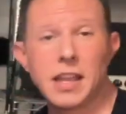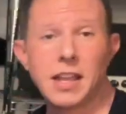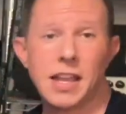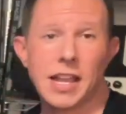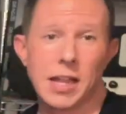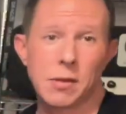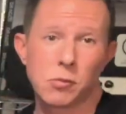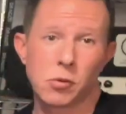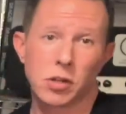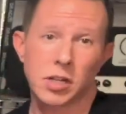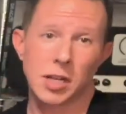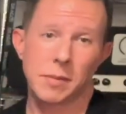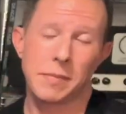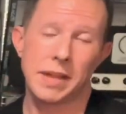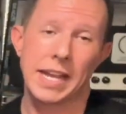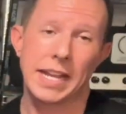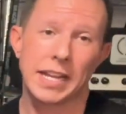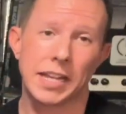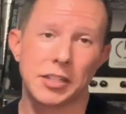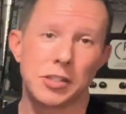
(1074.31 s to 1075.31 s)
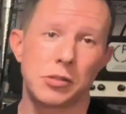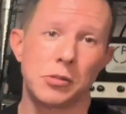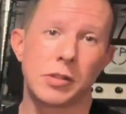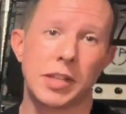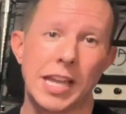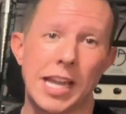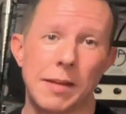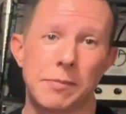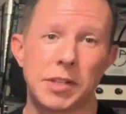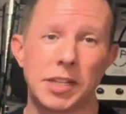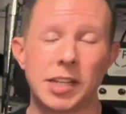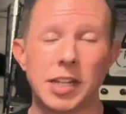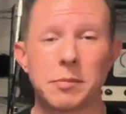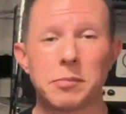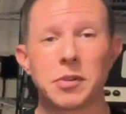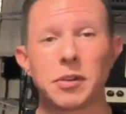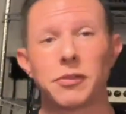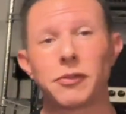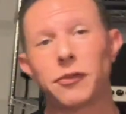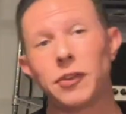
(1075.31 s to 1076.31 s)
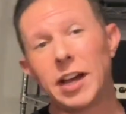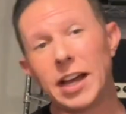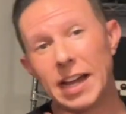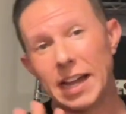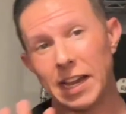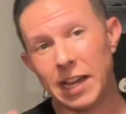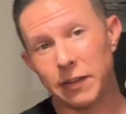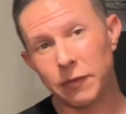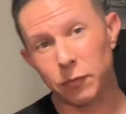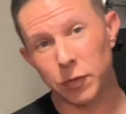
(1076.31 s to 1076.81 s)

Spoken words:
and we'll come back and do cabinet number 5,